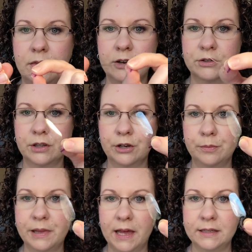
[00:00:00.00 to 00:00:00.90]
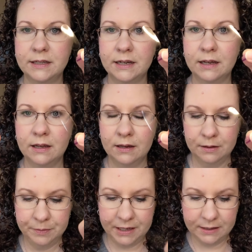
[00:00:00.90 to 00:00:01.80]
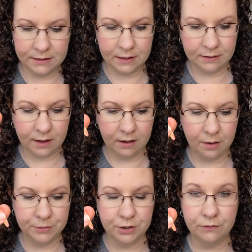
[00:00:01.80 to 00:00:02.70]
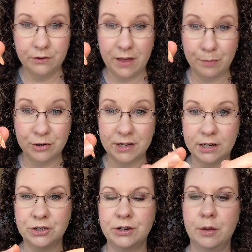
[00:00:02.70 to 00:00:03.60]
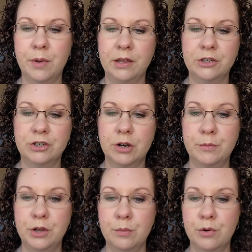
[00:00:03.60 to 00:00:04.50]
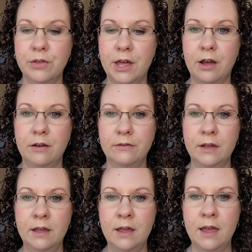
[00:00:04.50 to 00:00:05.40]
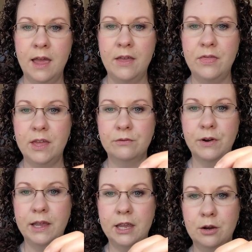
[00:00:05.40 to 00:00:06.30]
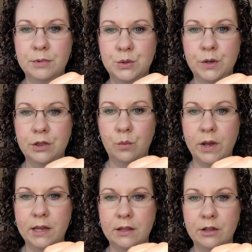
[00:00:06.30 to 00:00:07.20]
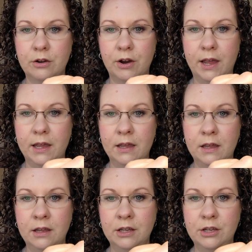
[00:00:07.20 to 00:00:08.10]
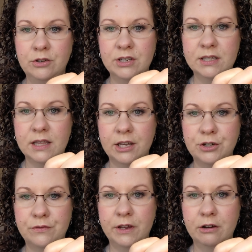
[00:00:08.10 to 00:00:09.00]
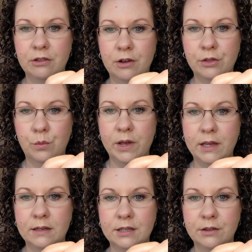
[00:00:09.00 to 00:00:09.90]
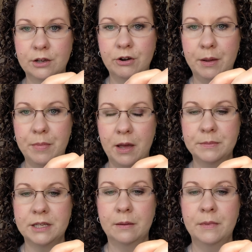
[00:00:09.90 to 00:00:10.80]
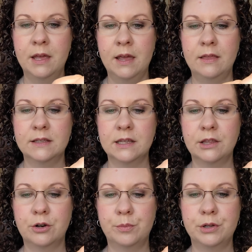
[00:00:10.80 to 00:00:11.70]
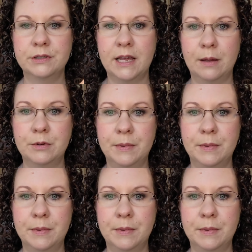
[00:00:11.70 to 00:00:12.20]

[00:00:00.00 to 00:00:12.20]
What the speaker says: There's a little plastic piece that comes over that protects your nail polish strip. You can pull that off. And then right here between the white and the gray, you just slide your finger along the white until the gray pops up. It's a little pull tab